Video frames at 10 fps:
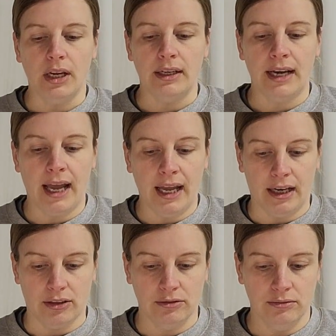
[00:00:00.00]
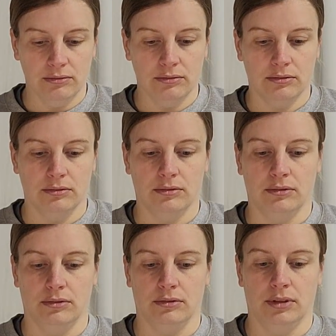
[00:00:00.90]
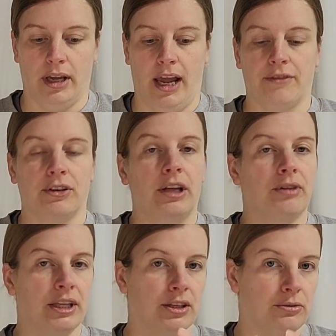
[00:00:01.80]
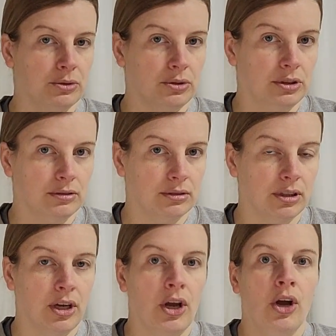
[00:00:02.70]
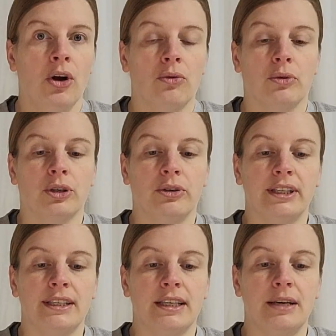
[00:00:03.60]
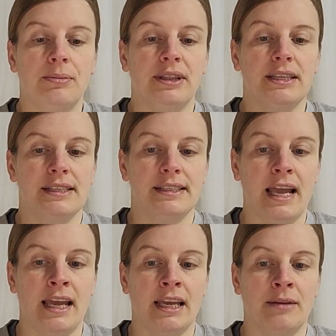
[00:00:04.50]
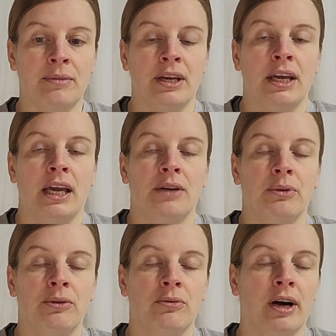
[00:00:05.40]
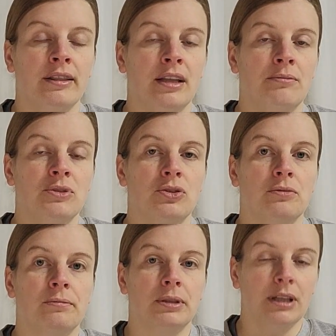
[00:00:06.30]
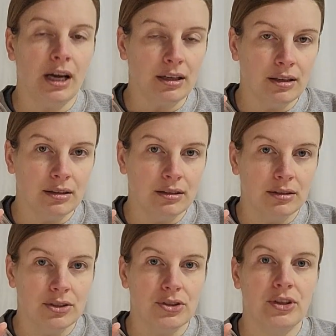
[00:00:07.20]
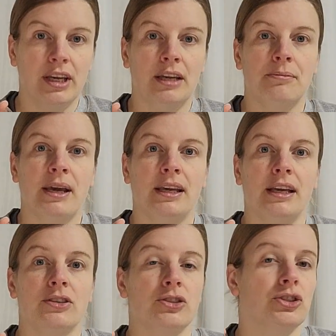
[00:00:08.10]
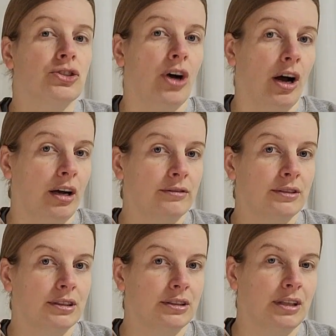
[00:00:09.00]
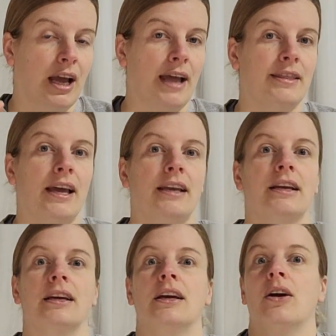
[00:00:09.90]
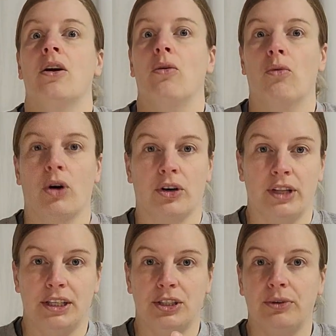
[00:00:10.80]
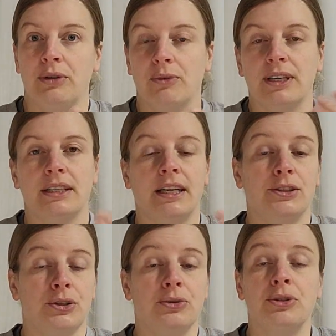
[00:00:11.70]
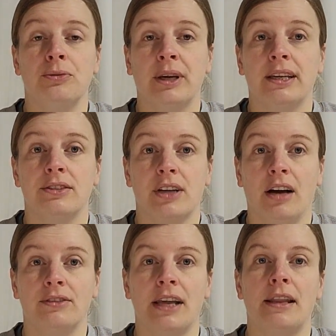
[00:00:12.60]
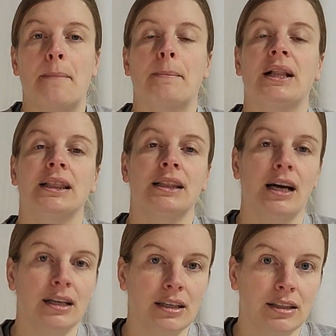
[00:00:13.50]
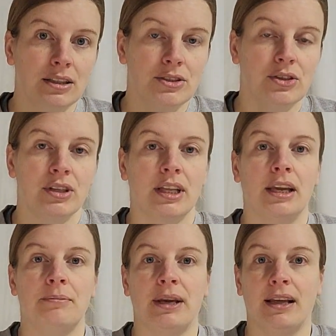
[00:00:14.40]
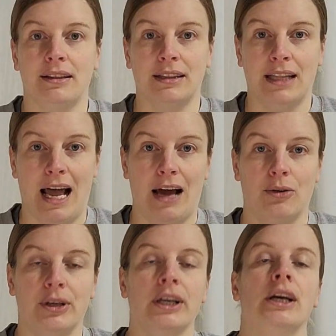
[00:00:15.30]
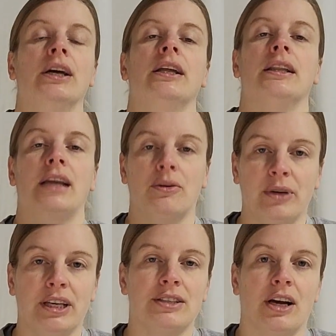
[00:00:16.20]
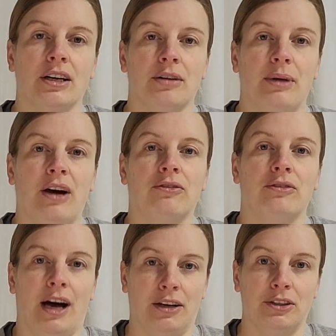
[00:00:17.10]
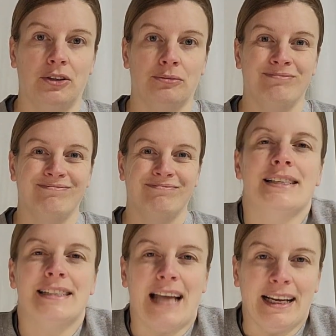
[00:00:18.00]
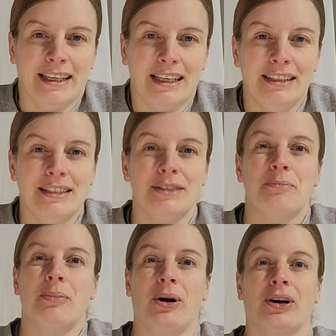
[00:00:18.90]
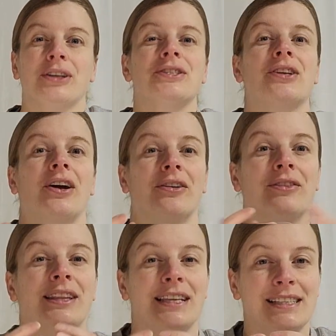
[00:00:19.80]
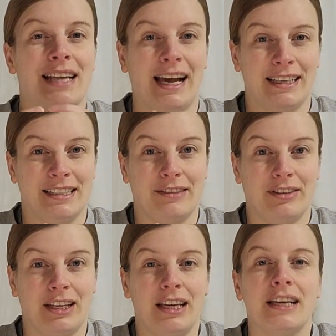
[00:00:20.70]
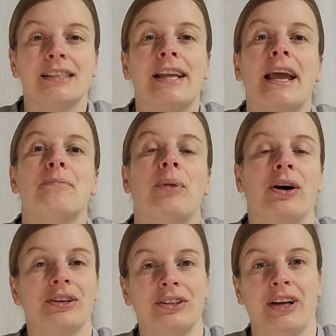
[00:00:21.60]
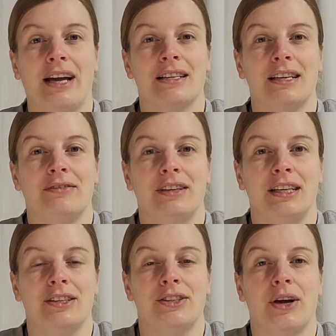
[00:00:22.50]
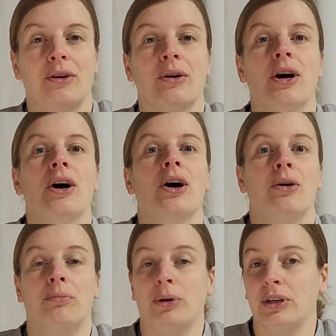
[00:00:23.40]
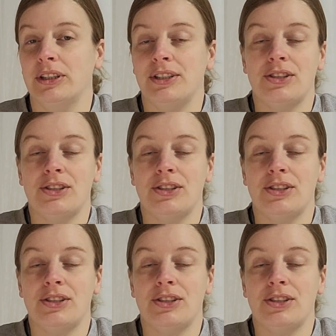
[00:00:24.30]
Now, after they write their rule, we're going to keep it the same, and we want them to pluck so they can make it soft. And then what are they doing? What did they do to make it soft? And then pluck so that they can make it loud. Then we can talk about volume. Second part of this activity is a partner activity. So put